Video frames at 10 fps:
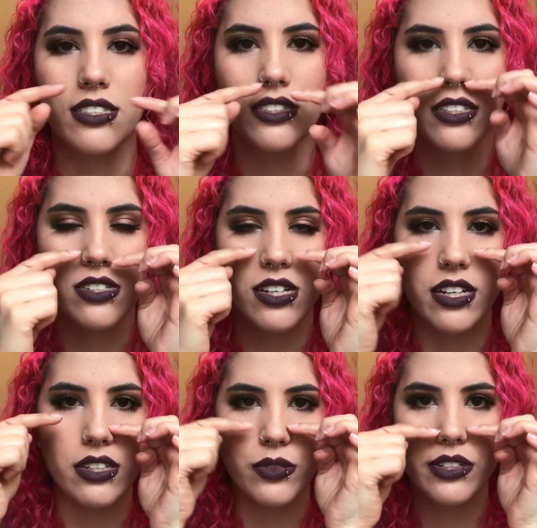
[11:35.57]
and there's
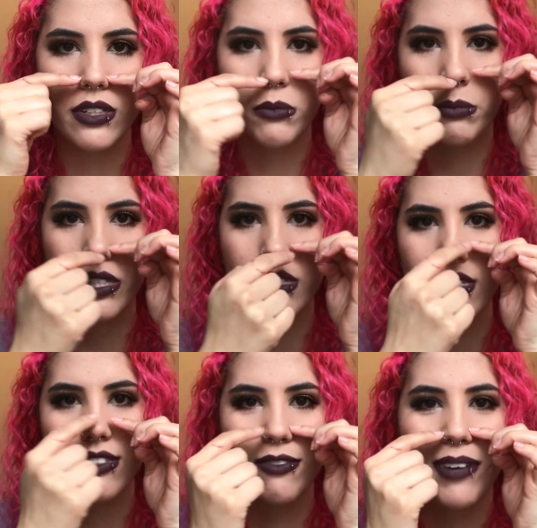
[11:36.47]
like 3 little
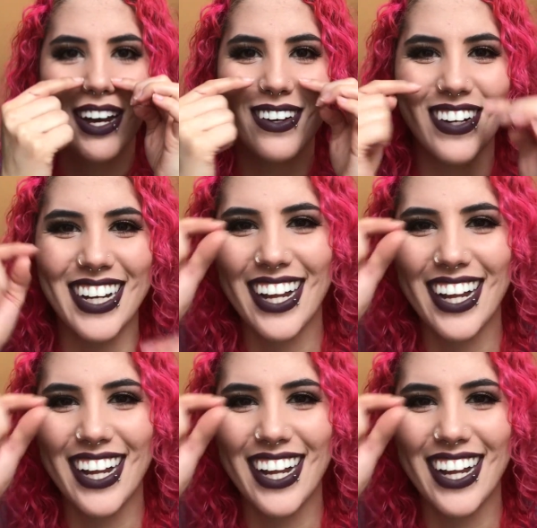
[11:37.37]
pieces of metal